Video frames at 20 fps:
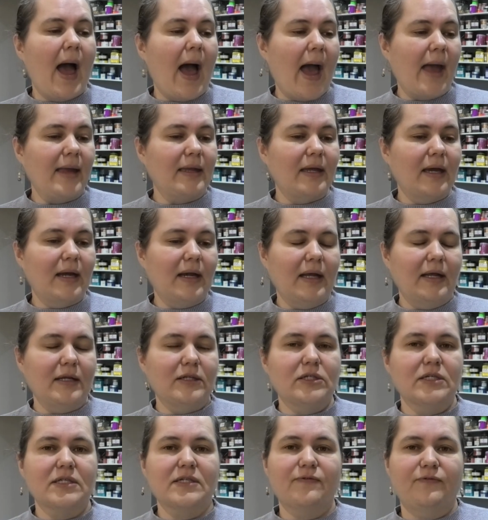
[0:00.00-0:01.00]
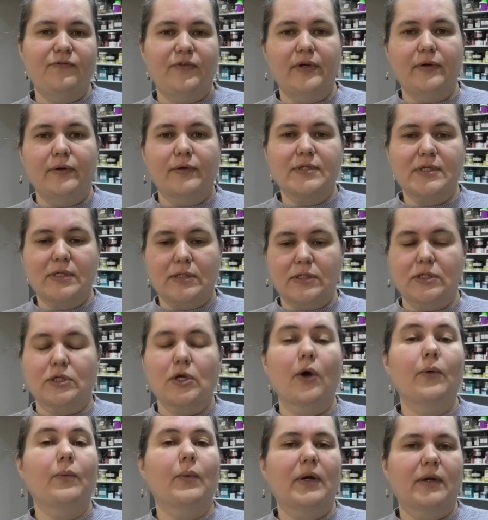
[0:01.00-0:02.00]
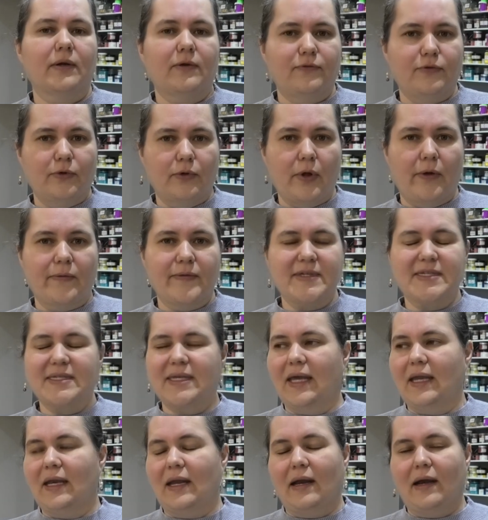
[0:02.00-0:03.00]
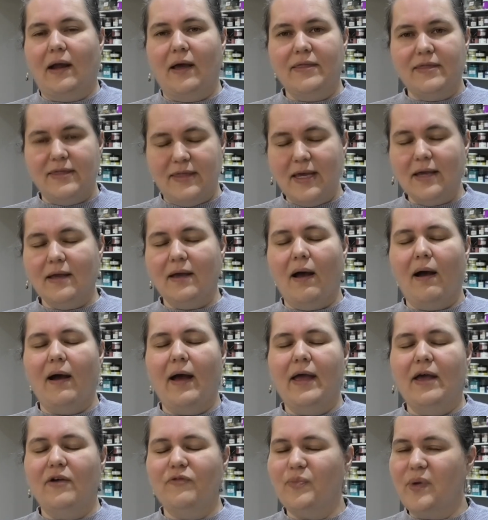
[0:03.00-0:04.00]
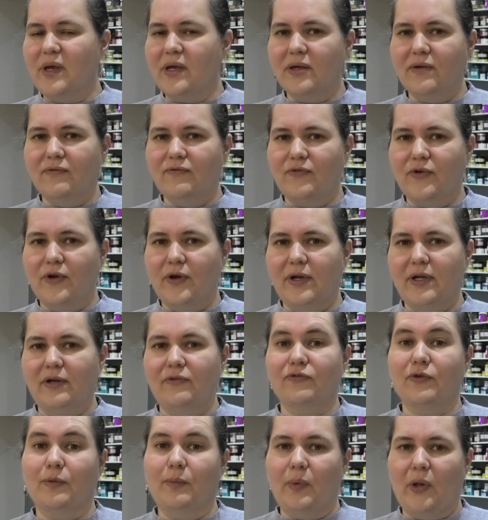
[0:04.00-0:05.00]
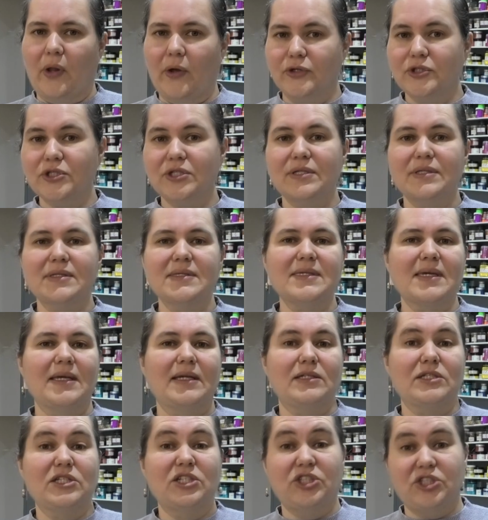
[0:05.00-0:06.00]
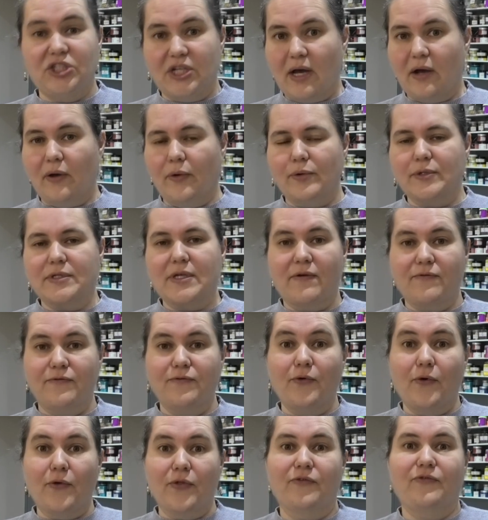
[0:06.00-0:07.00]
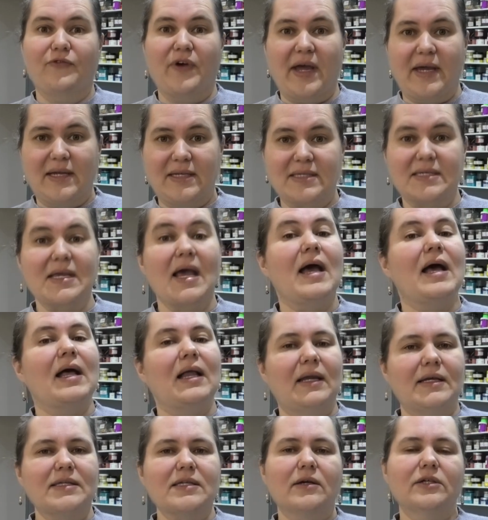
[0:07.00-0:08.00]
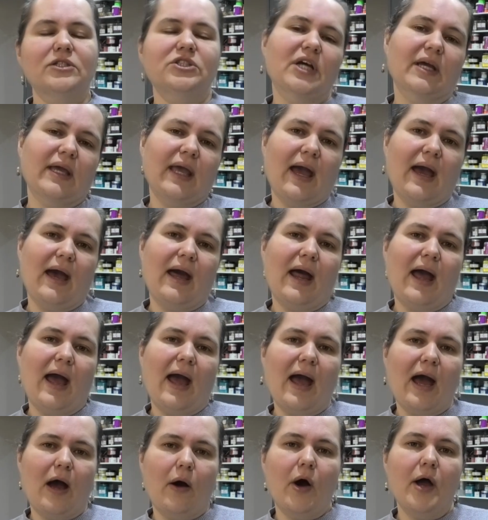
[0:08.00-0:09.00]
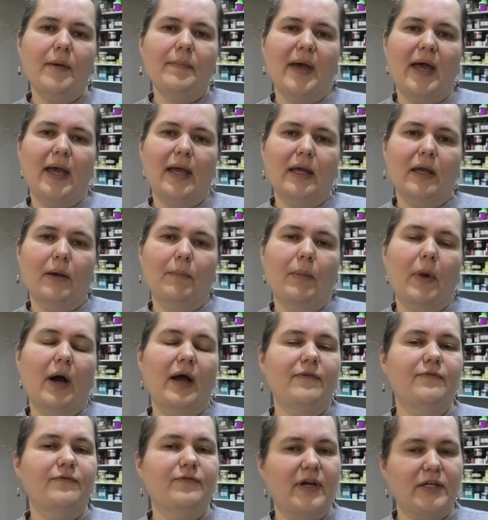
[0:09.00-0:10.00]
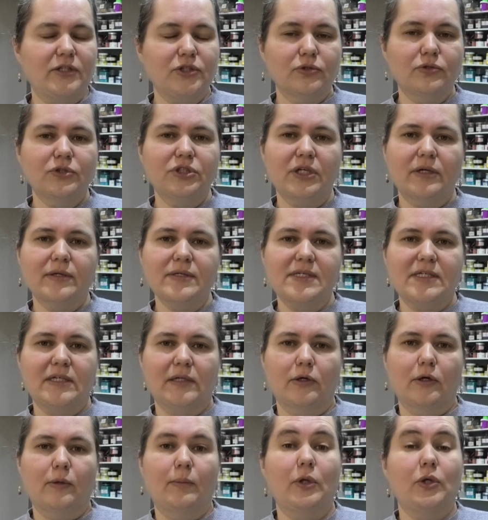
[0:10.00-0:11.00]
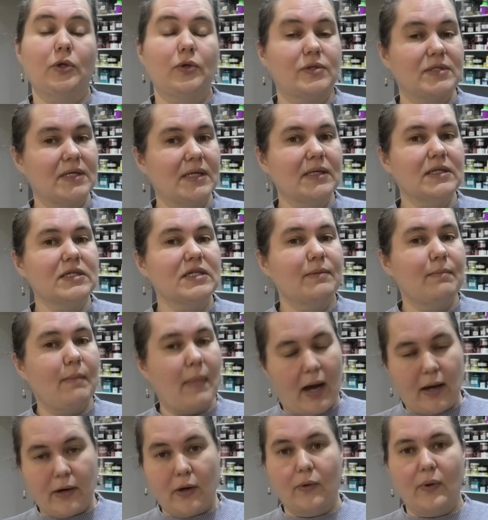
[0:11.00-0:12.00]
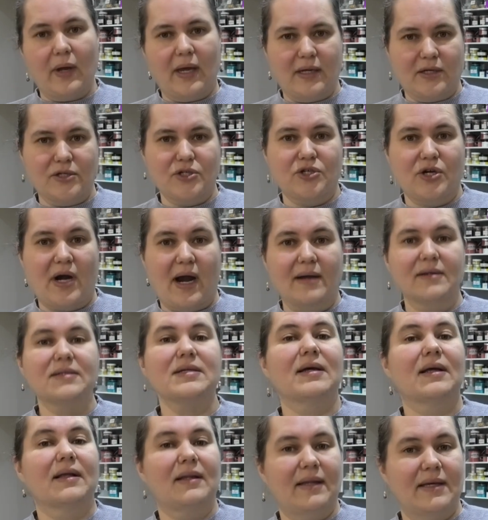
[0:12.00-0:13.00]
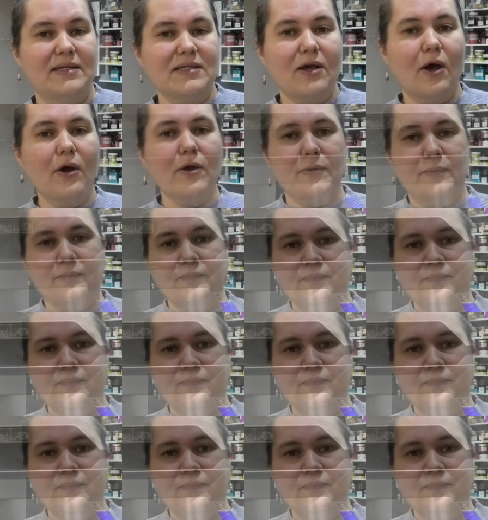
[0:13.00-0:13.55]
and yet it just feels so wonderful on the skin. And I think I have been converted from lotions into gels for the face. Let's go and check out how I make my facial gel serum using tomato extract. Let's go.